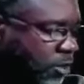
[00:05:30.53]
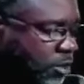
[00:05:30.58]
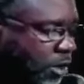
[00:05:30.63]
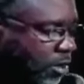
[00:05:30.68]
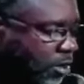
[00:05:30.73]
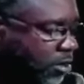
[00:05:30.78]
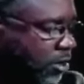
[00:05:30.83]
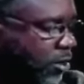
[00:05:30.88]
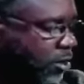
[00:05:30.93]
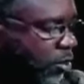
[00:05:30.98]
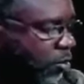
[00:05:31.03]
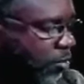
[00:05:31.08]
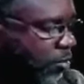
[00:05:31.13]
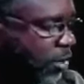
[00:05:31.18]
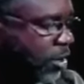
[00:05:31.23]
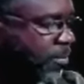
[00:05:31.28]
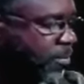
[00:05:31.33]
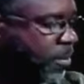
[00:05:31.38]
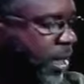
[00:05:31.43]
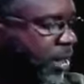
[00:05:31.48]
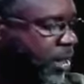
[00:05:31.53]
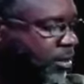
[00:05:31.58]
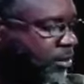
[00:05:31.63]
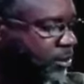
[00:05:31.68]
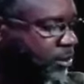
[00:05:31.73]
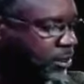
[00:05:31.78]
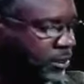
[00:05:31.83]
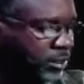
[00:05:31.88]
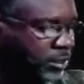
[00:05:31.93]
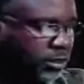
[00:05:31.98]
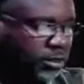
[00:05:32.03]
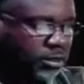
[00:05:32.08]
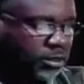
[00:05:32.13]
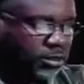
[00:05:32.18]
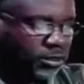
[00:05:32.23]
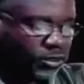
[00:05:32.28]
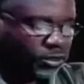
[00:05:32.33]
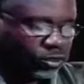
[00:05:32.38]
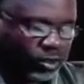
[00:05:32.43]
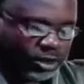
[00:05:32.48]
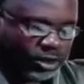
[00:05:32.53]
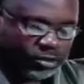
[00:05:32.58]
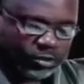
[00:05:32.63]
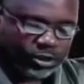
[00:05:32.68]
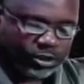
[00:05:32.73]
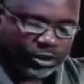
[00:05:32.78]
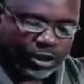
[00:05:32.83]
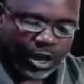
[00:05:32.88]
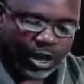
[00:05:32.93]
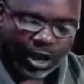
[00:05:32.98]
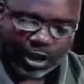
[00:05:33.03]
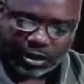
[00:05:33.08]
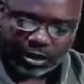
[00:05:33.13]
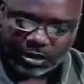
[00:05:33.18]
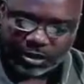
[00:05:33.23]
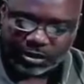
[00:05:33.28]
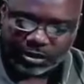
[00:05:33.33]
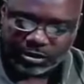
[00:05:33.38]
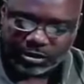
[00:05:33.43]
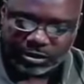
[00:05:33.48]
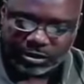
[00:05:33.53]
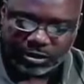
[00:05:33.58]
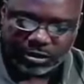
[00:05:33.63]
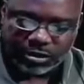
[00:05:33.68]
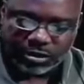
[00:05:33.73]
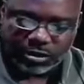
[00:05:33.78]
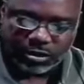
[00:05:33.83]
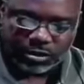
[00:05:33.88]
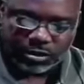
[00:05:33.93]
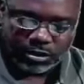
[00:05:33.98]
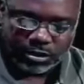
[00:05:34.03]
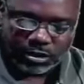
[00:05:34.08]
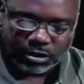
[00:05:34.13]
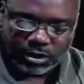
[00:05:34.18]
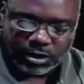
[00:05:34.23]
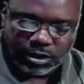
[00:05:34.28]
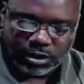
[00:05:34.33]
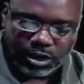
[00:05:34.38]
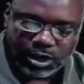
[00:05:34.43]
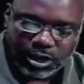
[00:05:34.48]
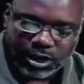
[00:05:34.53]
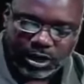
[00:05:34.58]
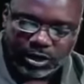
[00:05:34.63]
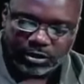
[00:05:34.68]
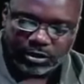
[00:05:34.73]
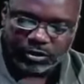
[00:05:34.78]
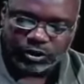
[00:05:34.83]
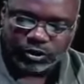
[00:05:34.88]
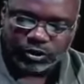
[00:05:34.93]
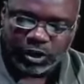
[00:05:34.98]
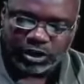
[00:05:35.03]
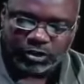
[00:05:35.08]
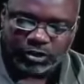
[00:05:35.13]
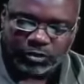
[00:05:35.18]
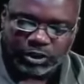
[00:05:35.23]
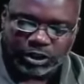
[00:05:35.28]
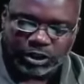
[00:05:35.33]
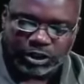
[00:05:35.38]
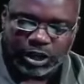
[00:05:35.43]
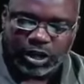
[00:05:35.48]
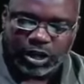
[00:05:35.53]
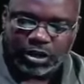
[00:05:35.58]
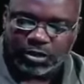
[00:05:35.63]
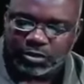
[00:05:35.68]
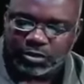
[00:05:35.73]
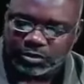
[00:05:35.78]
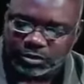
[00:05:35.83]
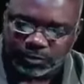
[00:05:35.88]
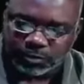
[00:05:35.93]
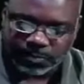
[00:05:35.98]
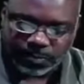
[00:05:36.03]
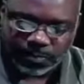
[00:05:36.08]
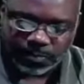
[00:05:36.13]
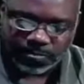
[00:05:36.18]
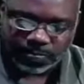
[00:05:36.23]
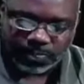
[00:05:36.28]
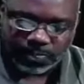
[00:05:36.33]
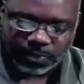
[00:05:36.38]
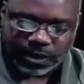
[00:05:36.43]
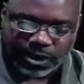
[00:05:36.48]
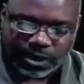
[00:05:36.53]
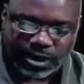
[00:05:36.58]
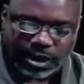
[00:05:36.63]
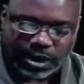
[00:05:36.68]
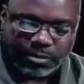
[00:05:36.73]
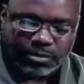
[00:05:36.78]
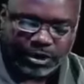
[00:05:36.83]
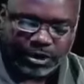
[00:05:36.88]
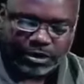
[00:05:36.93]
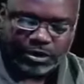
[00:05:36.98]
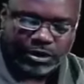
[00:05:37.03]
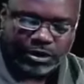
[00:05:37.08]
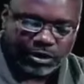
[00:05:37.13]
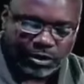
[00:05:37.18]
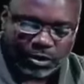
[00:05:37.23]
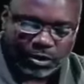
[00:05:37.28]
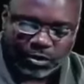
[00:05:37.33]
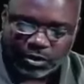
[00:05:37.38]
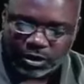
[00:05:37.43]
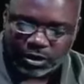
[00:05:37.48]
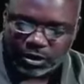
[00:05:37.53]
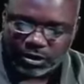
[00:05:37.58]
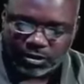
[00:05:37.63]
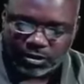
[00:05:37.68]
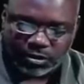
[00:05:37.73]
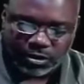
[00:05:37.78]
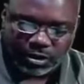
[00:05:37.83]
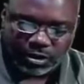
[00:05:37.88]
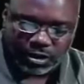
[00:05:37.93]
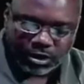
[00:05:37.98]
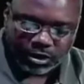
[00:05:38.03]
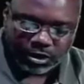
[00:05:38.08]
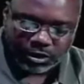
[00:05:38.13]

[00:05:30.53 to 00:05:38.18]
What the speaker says: We talked a little bit about treasury stock and treasury shares, and I mentioned it earlier.